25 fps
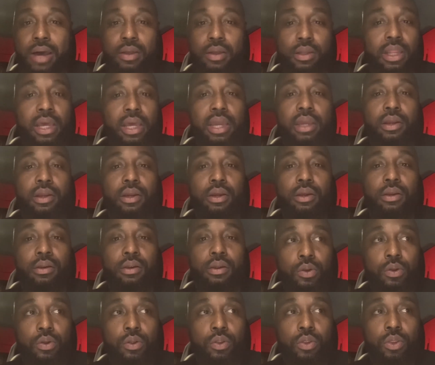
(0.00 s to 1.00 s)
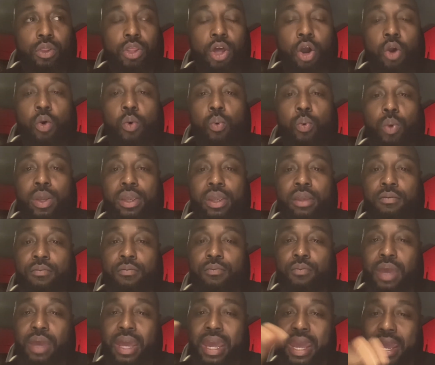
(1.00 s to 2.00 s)
later. Though we've
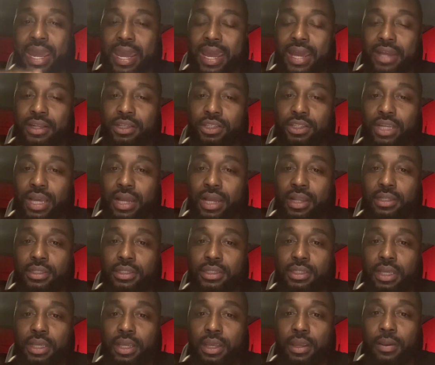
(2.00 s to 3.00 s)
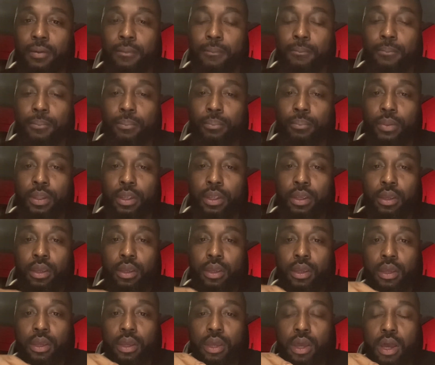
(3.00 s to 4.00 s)
had jealousy
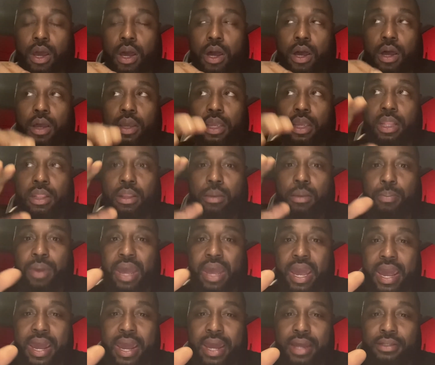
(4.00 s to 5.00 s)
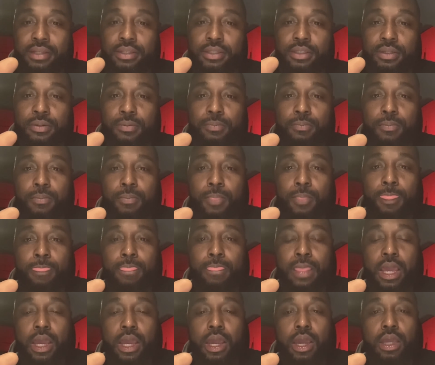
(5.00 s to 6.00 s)
in the past,
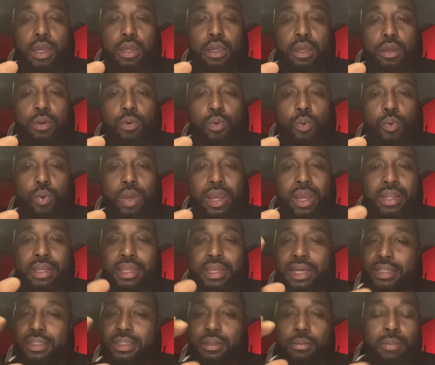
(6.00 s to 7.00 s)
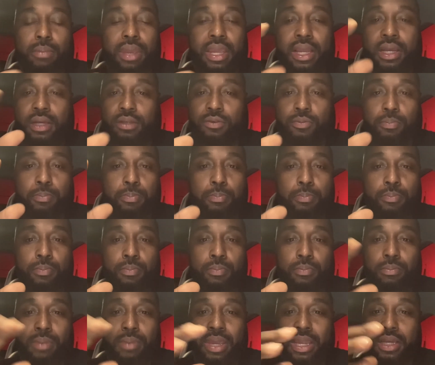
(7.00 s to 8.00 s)
it doesn't make us
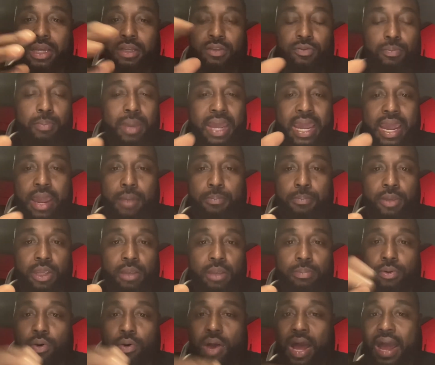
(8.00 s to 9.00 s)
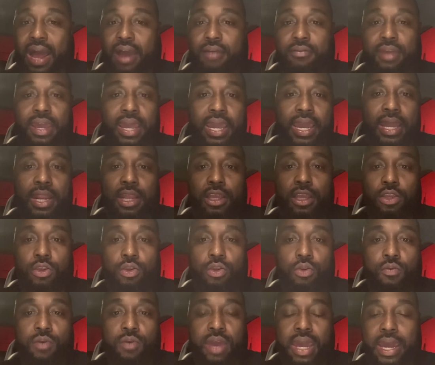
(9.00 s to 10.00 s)
bad people. I've had it,
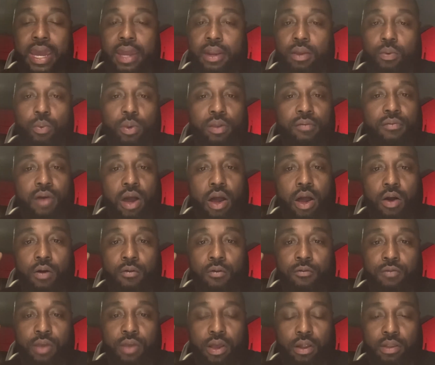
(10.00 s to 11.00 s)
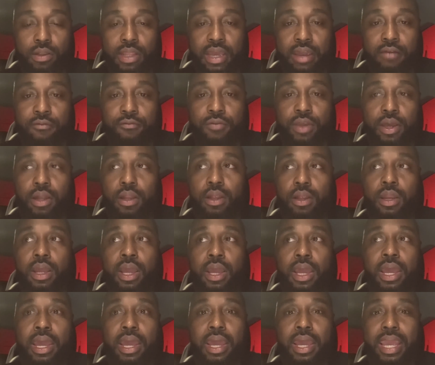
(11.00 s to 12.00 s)
you've had it, we've all felt that feeling.
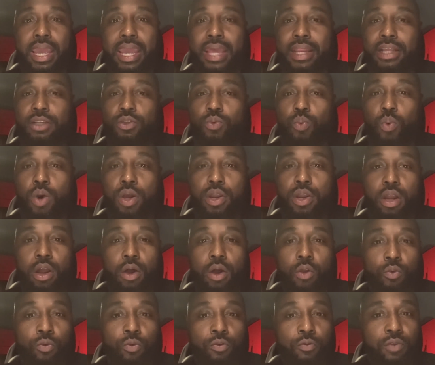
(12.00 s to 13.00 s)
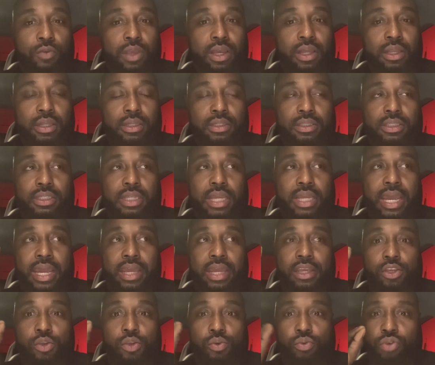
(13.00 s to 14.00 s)
And it's one of those feelings
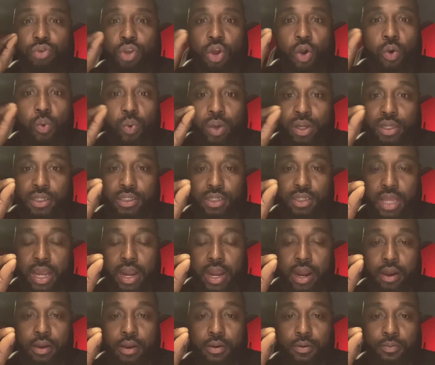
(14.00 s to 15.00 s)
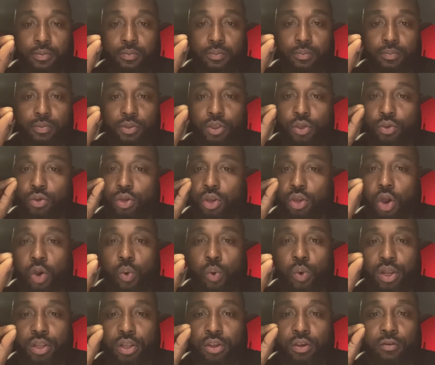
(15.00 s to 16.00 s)
that you know when it's there. You know
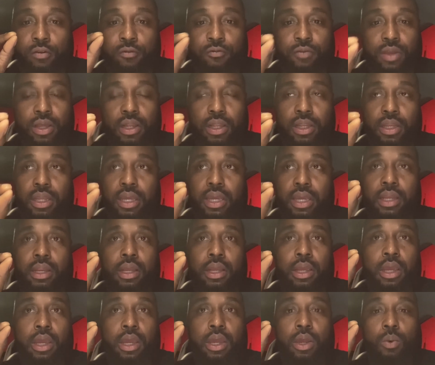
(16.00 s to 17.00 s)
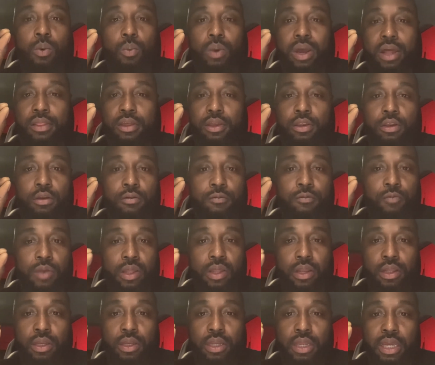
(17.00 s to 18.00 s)
when you're feeling it, whether you're
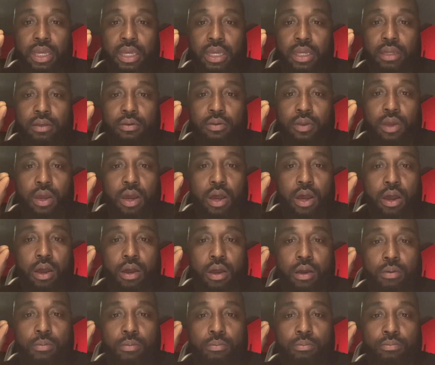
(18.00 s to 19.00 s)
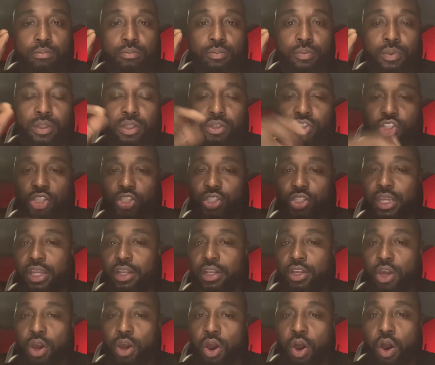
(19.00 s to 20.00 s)
feeling it just
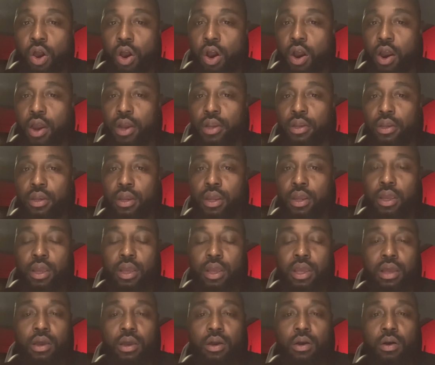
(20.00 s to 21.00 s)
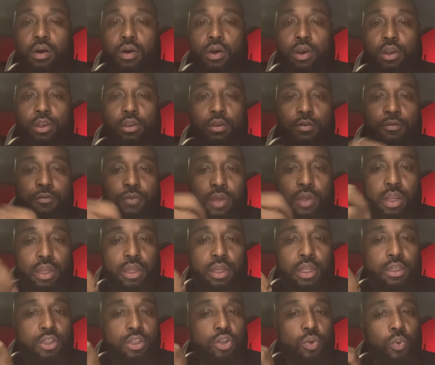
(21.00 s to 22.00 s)
in your heart, or you're feeling
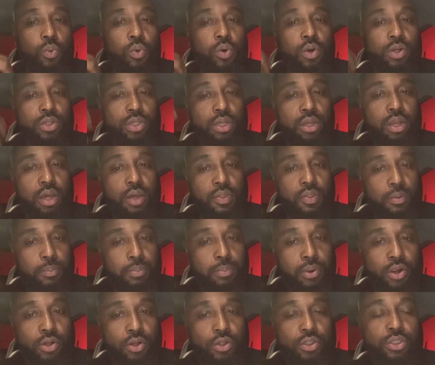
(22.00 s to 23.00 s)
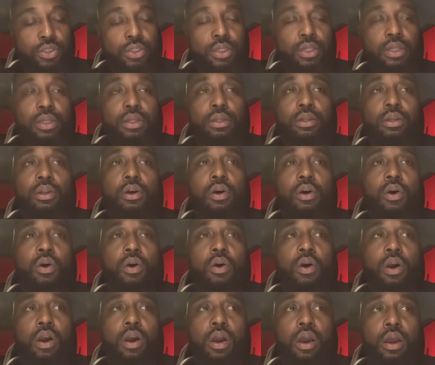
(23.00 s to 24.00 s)
it towards another person,
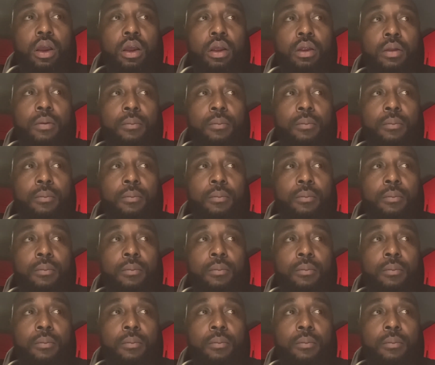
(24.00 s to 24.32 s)
or